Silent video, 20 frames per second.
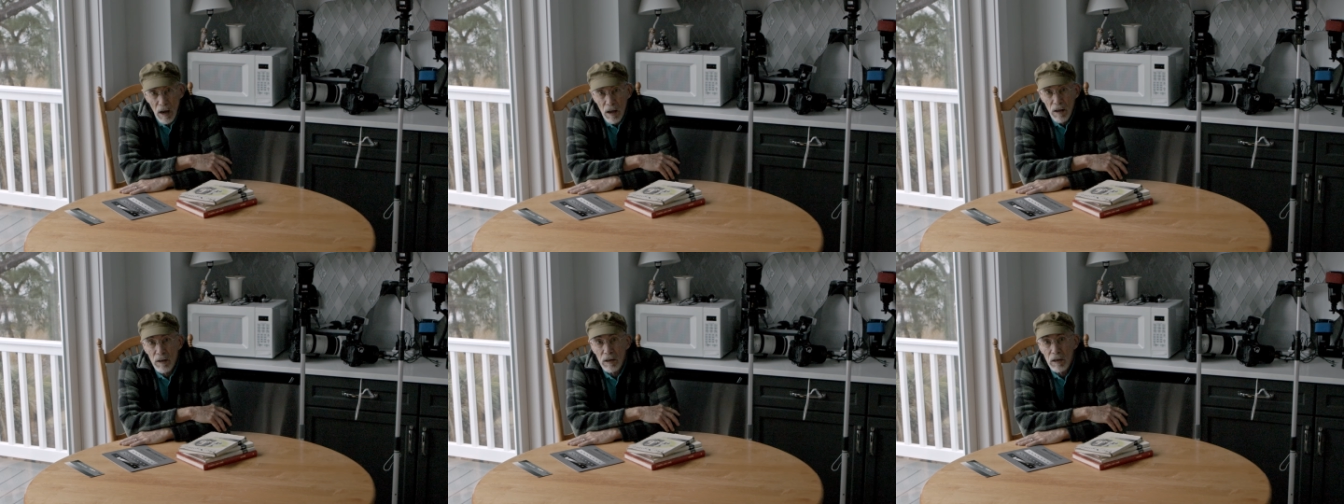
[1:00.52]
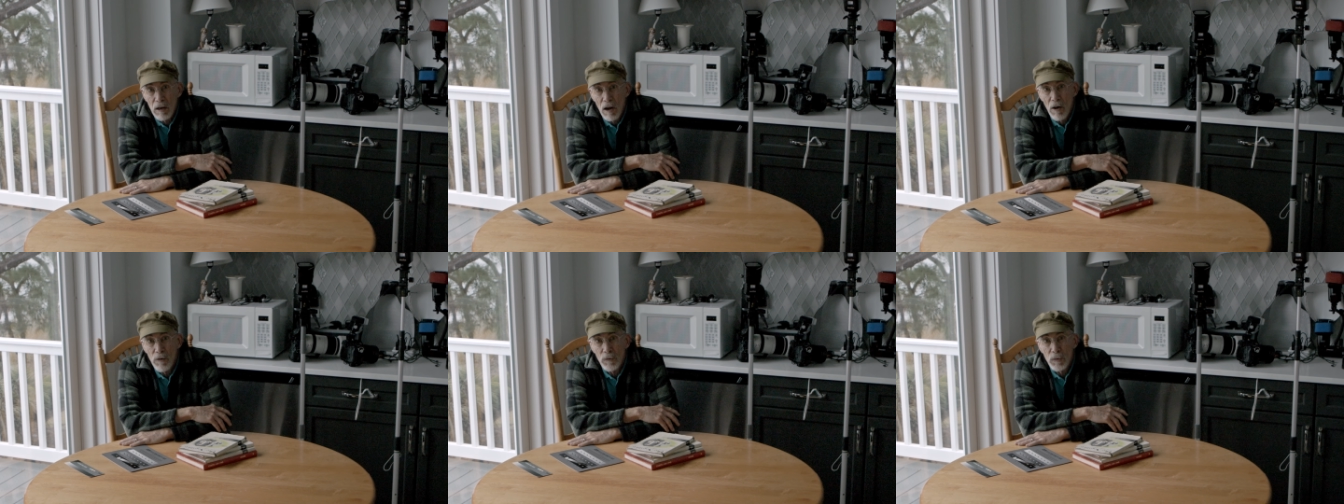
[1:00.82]
and the
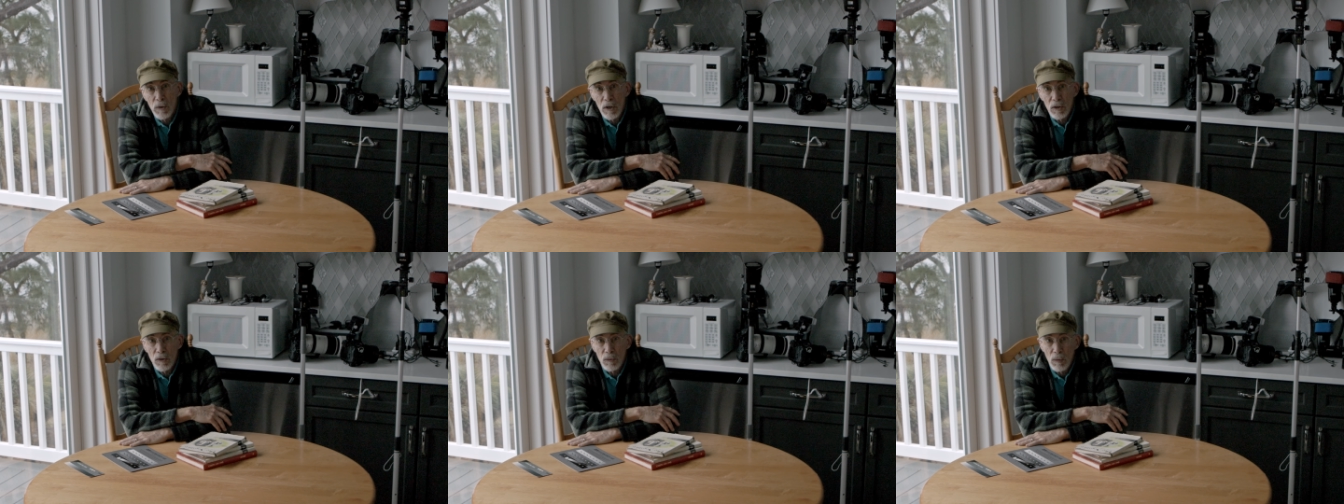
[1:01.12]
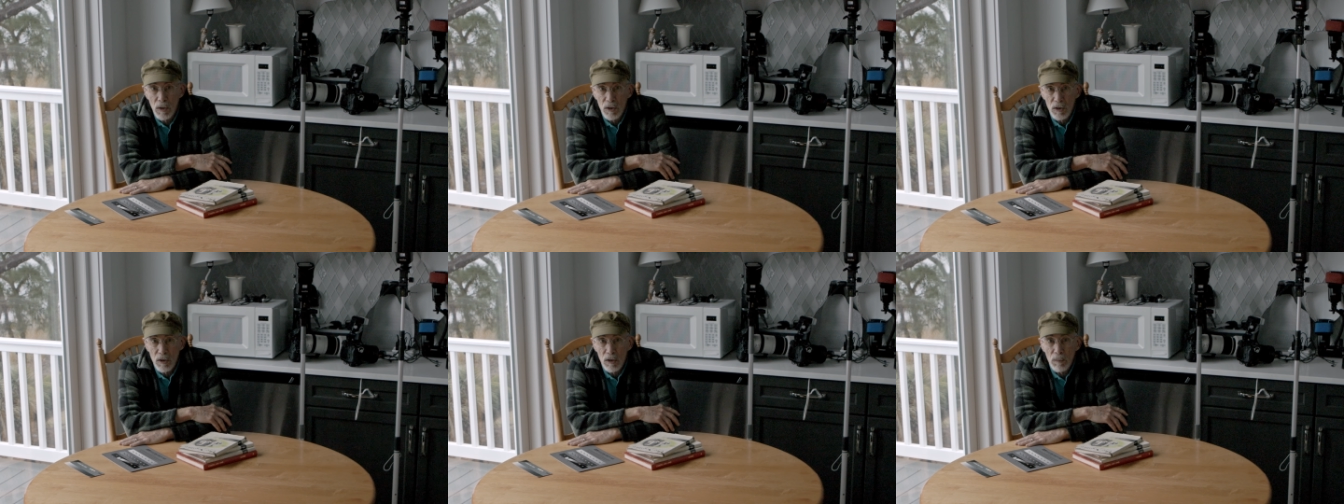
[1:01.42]
contrast
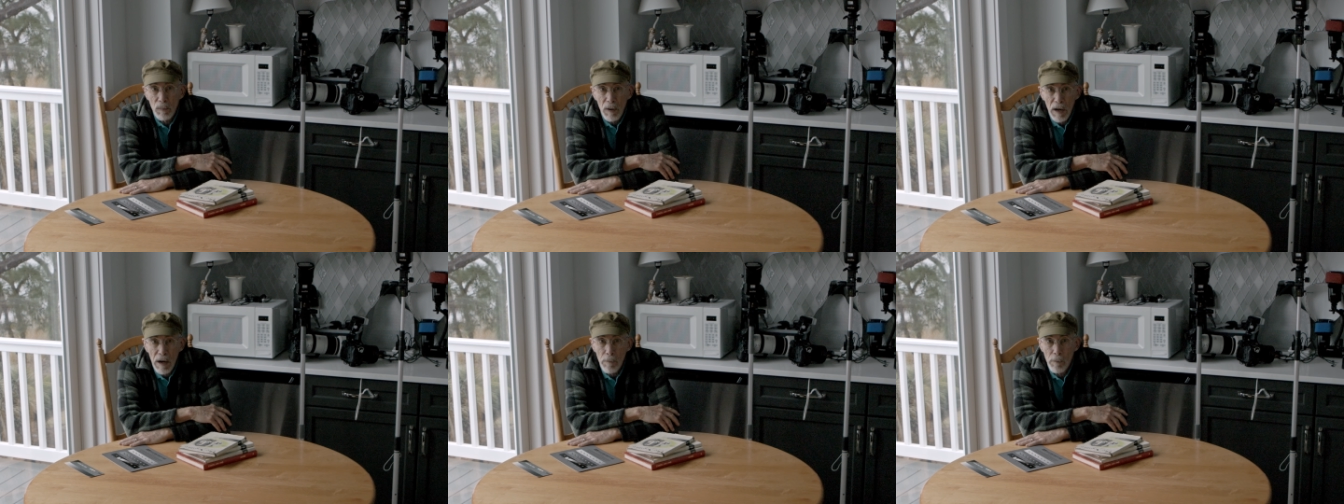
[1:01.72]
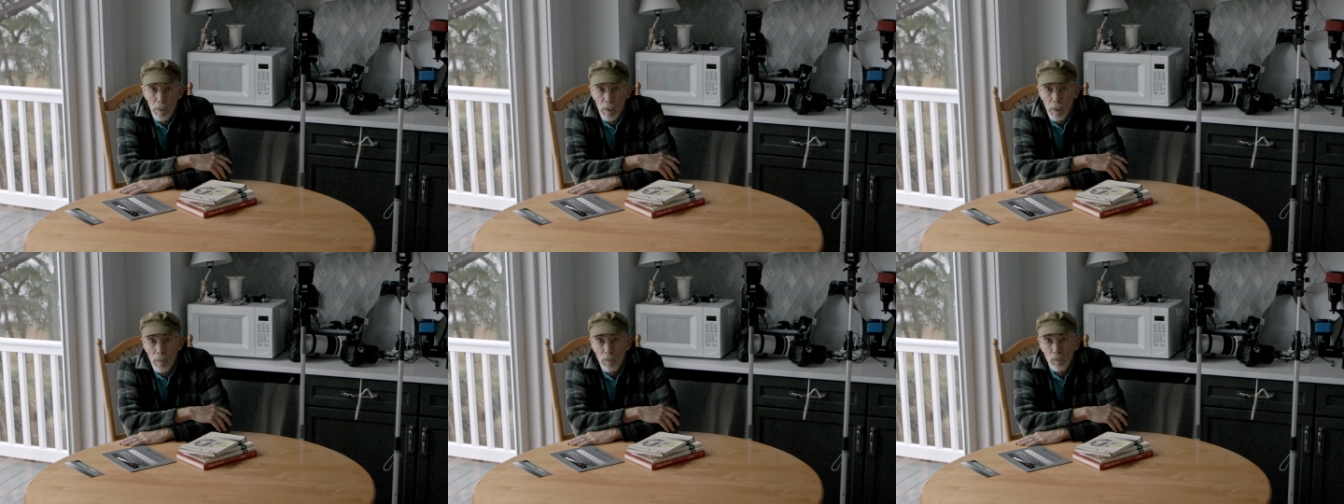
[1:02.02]
range of the
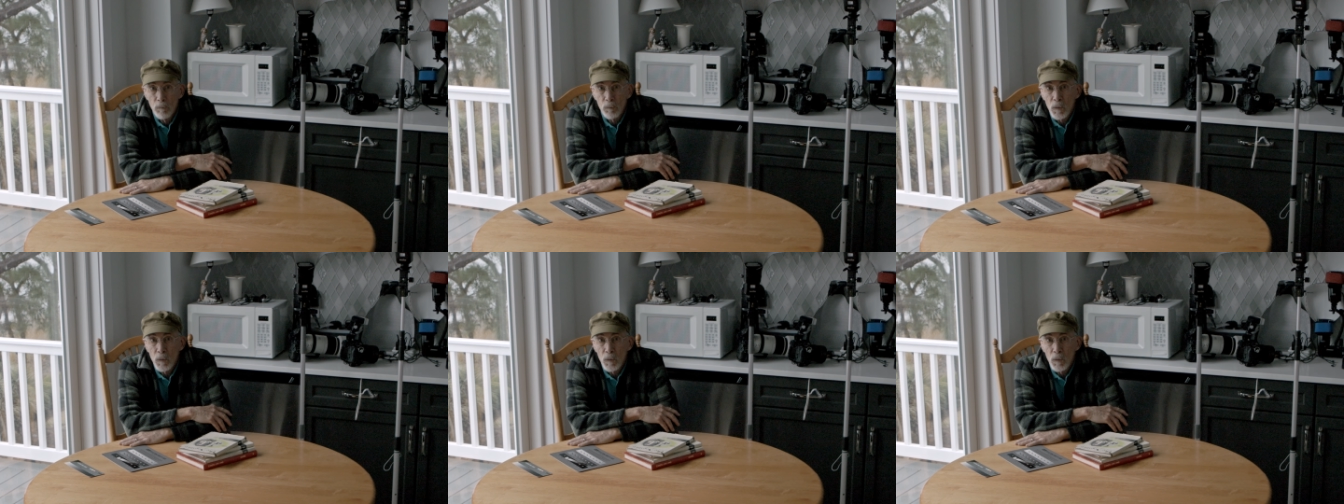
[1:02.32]
paper.